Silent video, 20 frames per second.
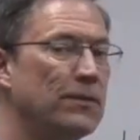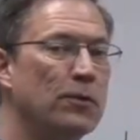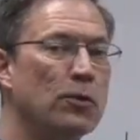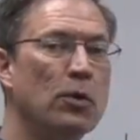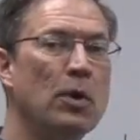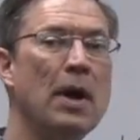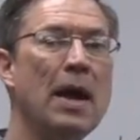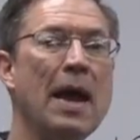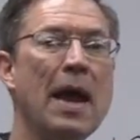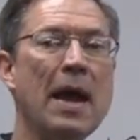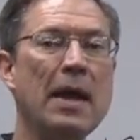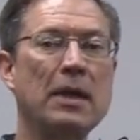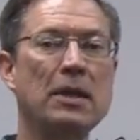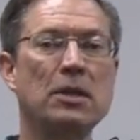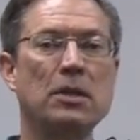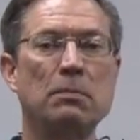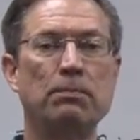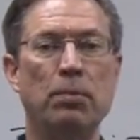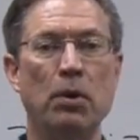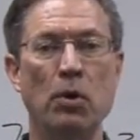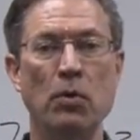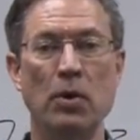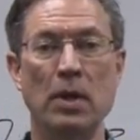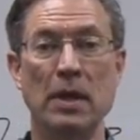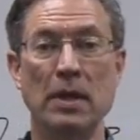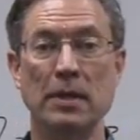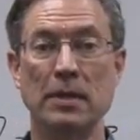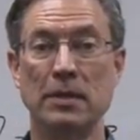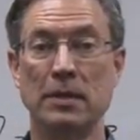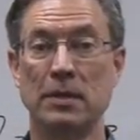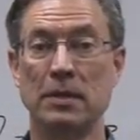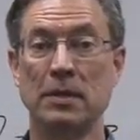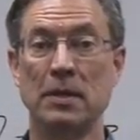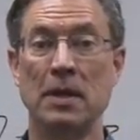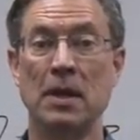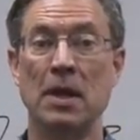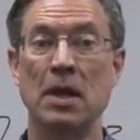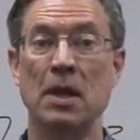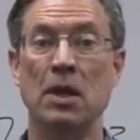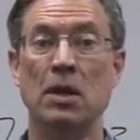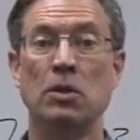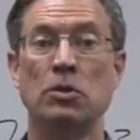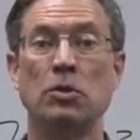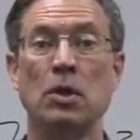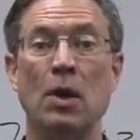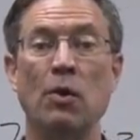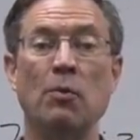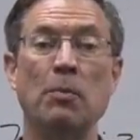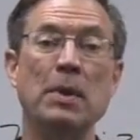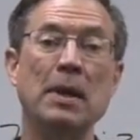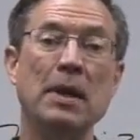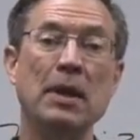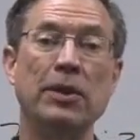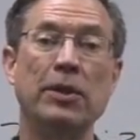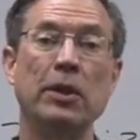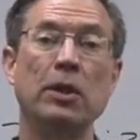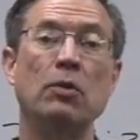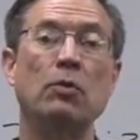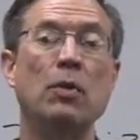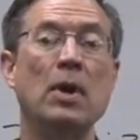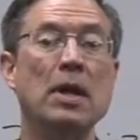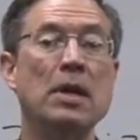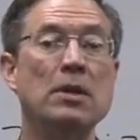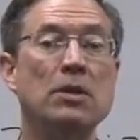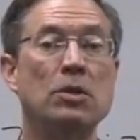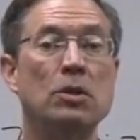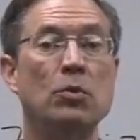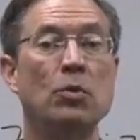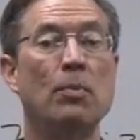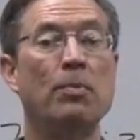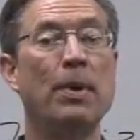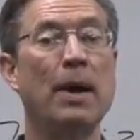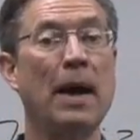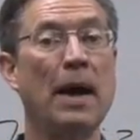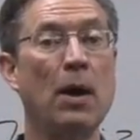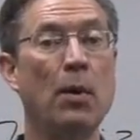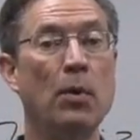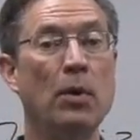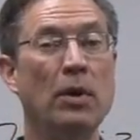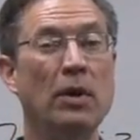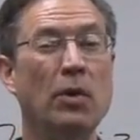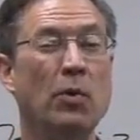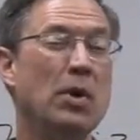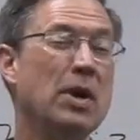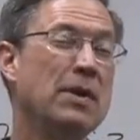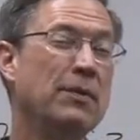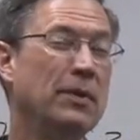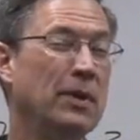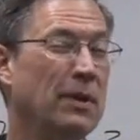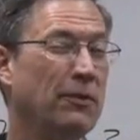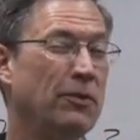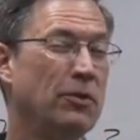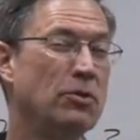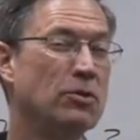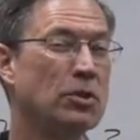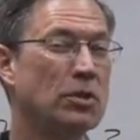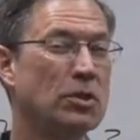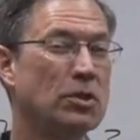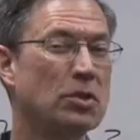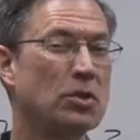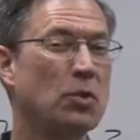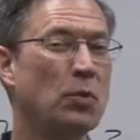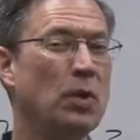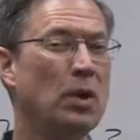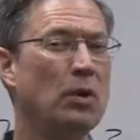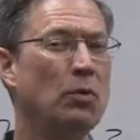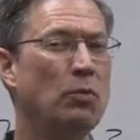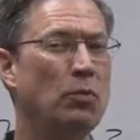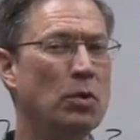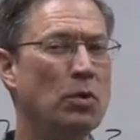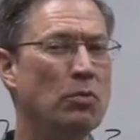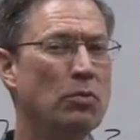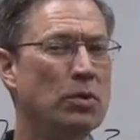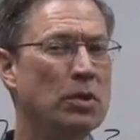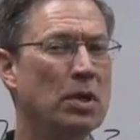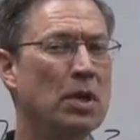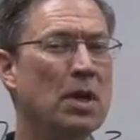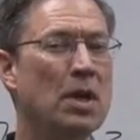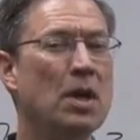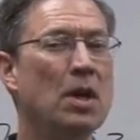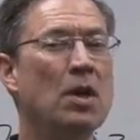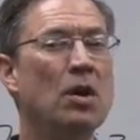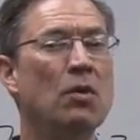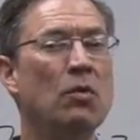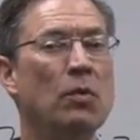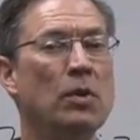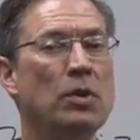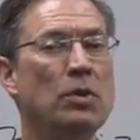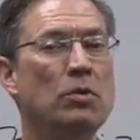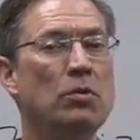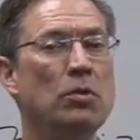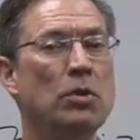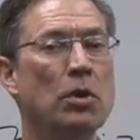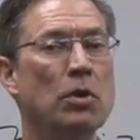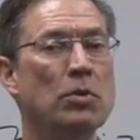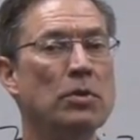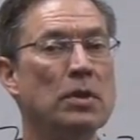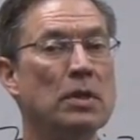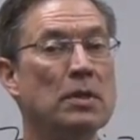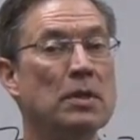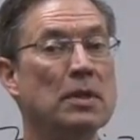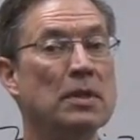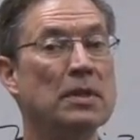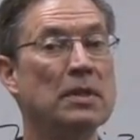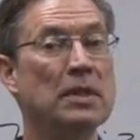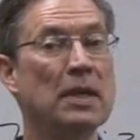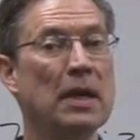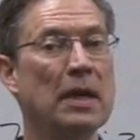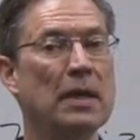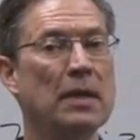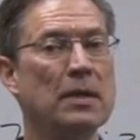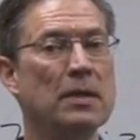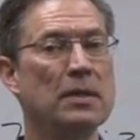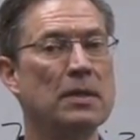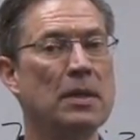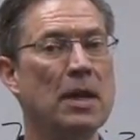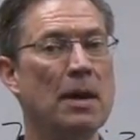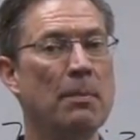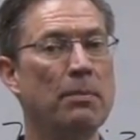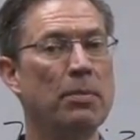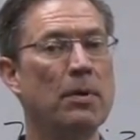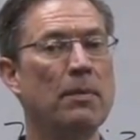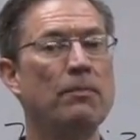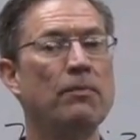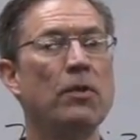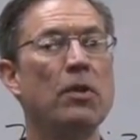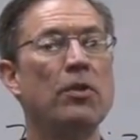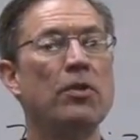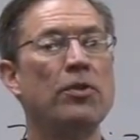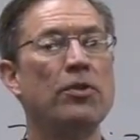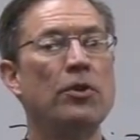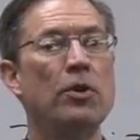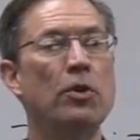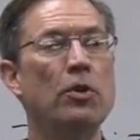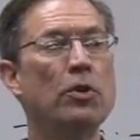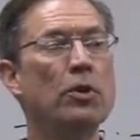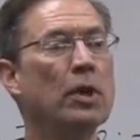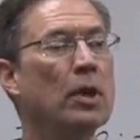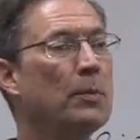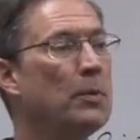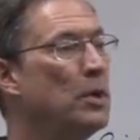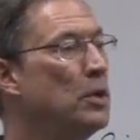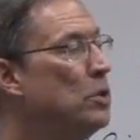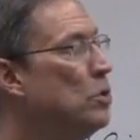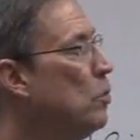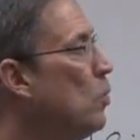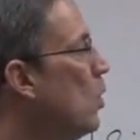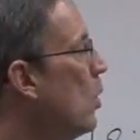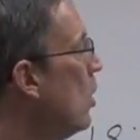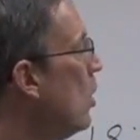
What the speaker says: for exponents. So that would be anything raised to a power, or even if there's a square root. We do those as the second step. Thirdly, we do